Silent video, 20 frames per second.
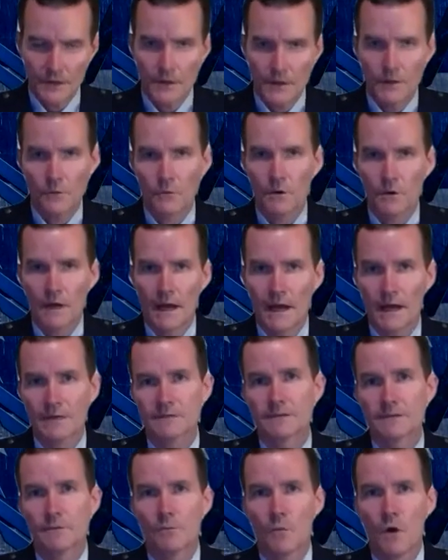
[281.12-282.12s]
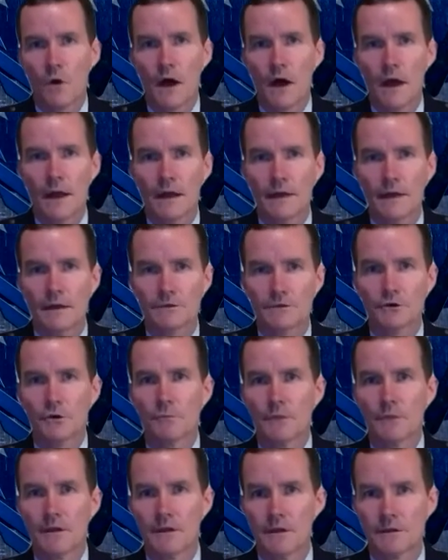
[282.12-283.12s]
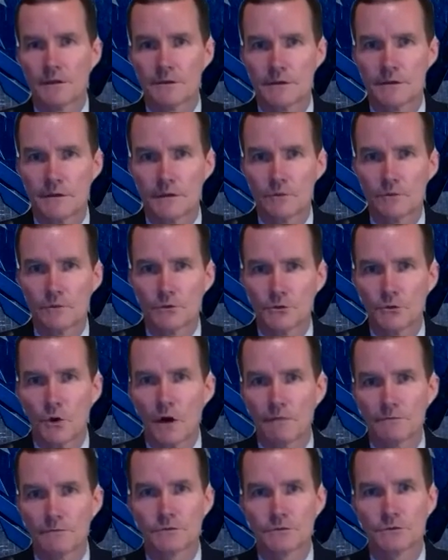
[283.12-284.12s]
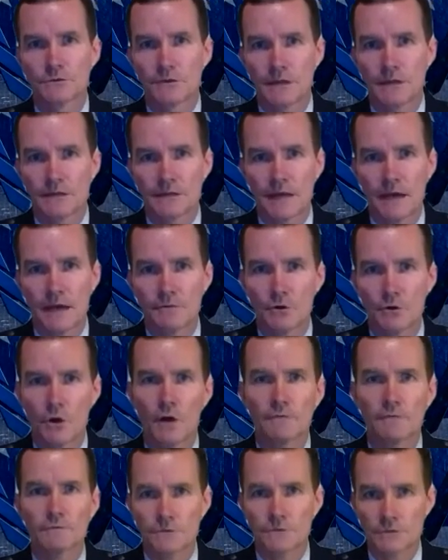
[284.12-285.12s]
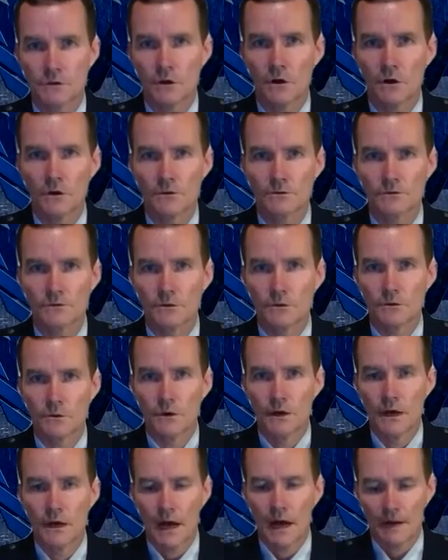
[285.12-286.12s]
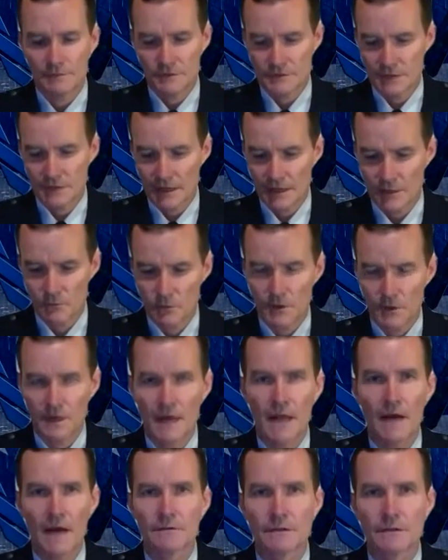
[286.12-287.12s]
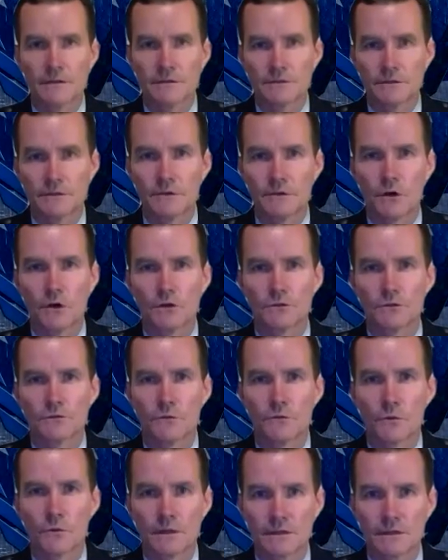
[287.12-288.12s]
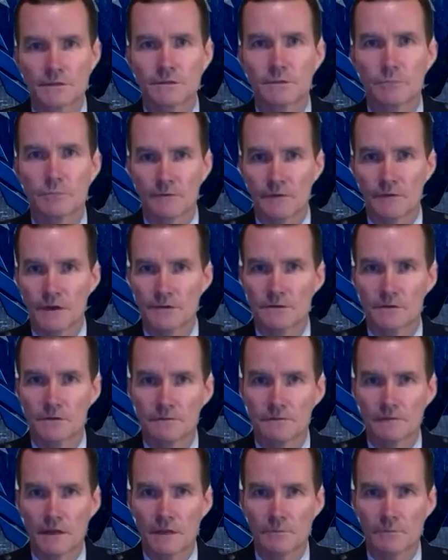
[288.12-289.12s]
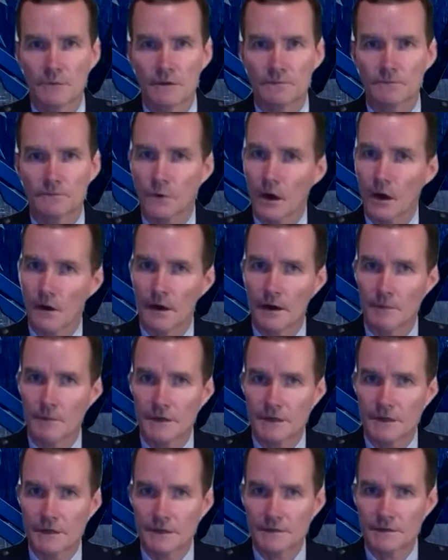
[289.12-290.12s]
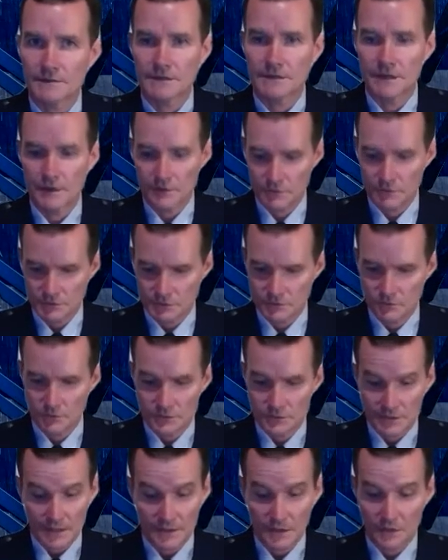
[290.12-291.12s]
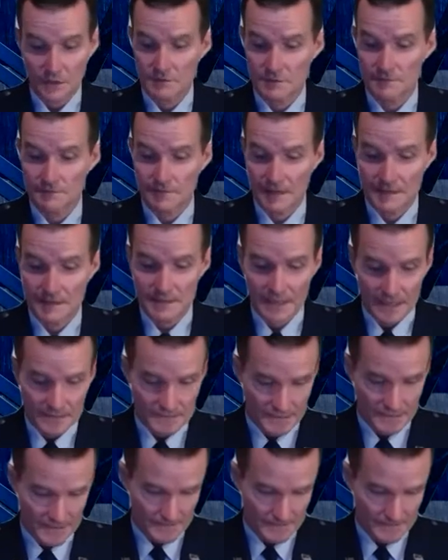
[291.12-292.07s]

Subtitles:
When I asked him why, he told me that, well, you officers get to have your officers' calls, so I've decided we're going to have enlisted calls for enlisted professional development for our airmen and NCOs, which I thought was fantastic.